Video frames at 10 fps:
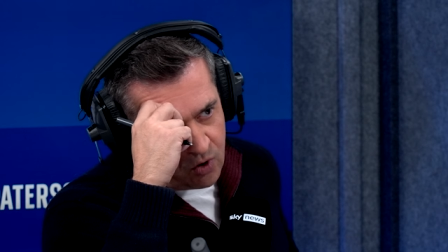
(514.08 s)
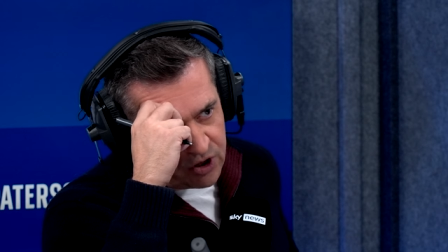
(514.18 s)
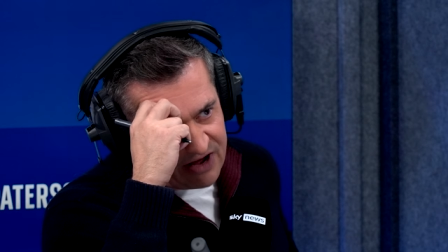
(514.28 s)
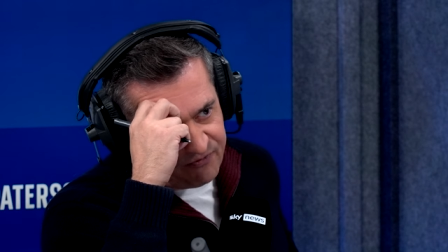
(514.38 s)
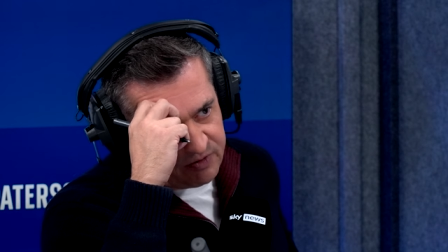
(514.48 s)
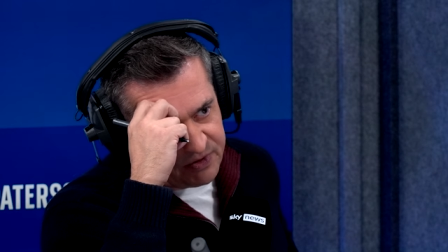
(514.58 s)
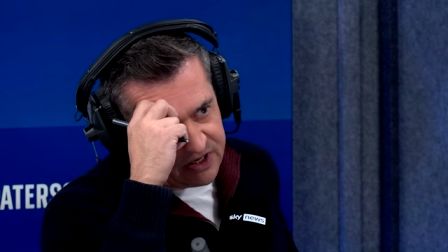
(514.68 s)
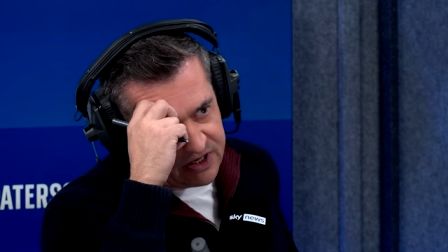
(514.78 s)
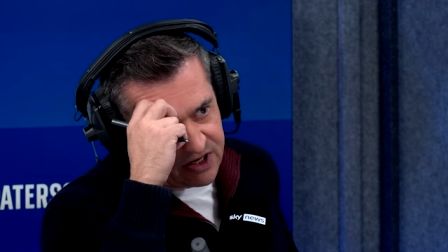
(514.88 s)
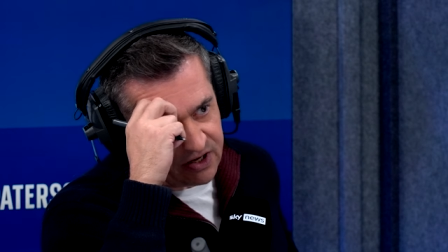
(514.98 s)
what have we
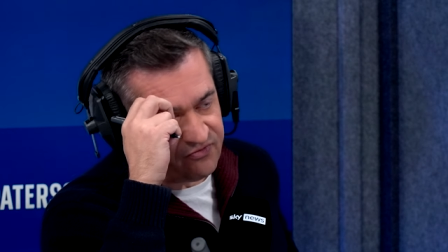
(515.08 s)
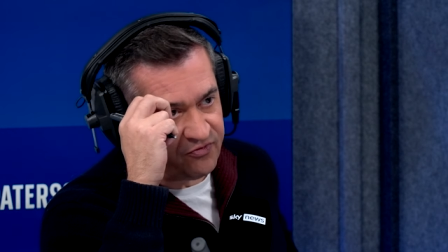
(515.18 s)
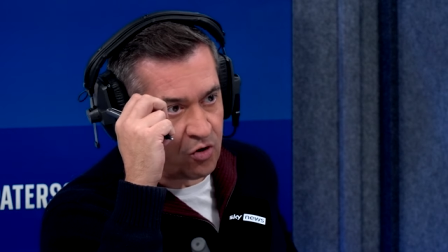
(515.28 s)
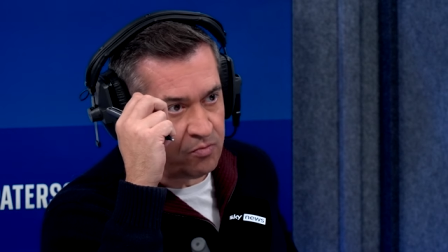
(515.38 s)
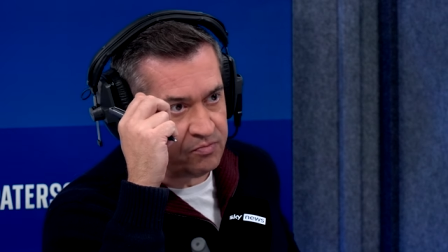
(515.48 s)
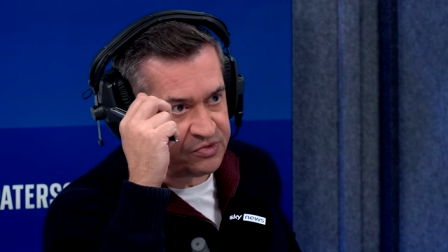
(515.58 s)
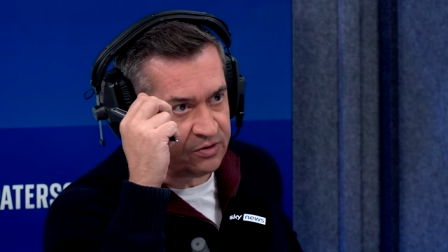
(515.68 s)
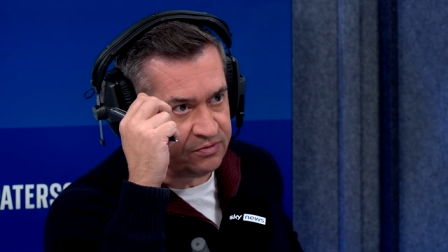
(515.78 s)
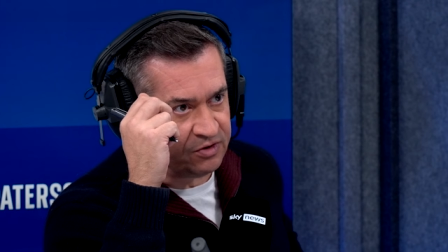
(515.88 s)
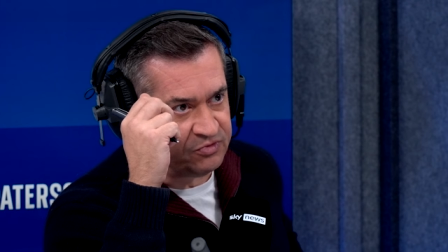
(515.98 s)
been hearing from
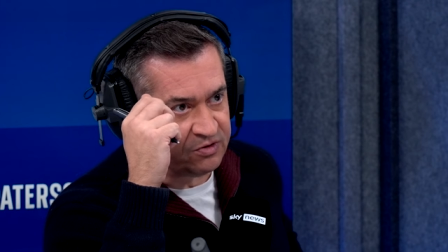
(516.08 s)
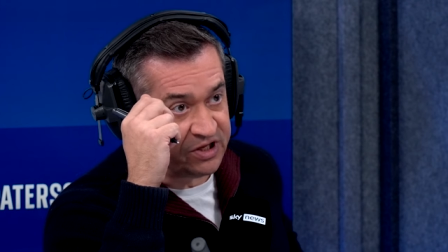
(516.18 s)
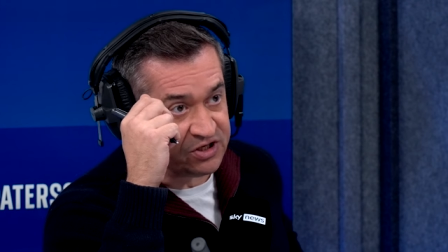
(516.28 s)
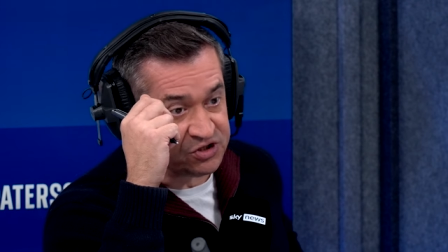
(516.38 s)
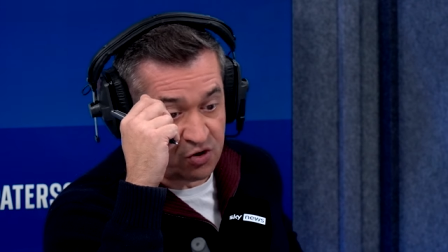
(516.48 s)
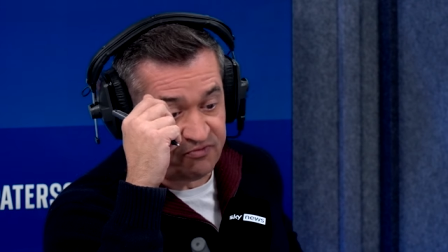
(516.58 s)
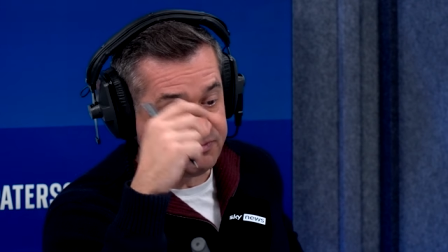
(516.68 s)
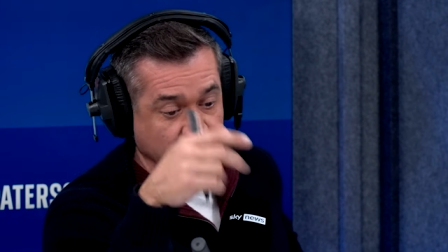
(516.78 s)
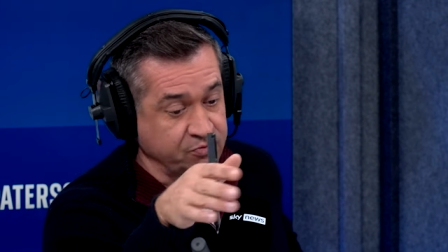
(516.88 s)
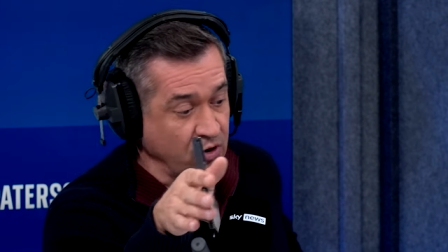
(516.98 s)
the, the, the leaders of,
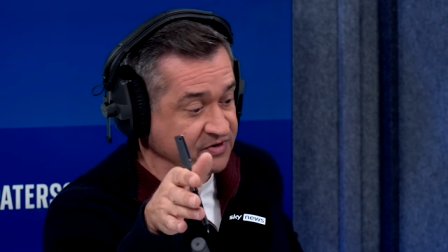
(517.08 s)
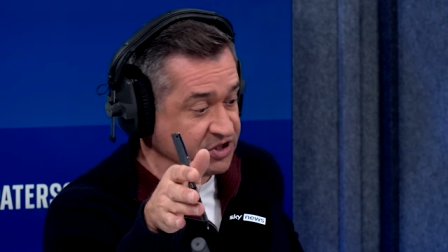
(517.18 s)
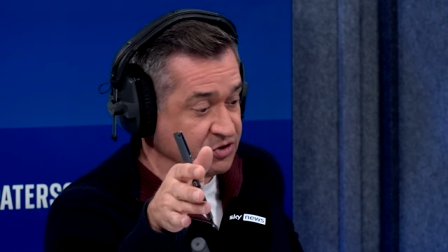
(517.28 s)
you know, obviously,